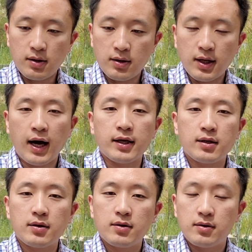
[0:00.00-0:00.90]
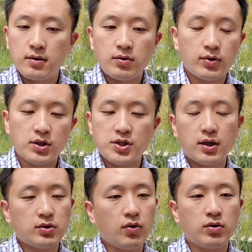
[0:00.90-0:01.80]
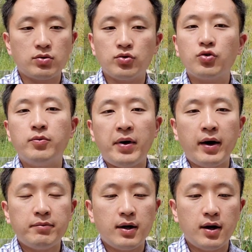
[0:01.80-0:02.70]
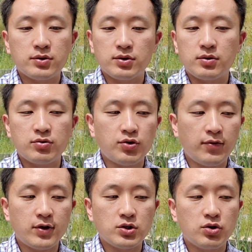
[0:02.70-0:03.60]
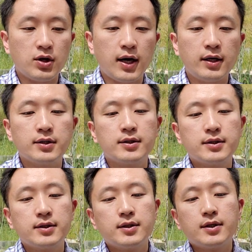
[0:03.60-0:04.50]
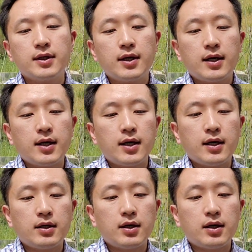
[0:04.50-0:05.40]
night, you can check the Google map how's the traffic is like. And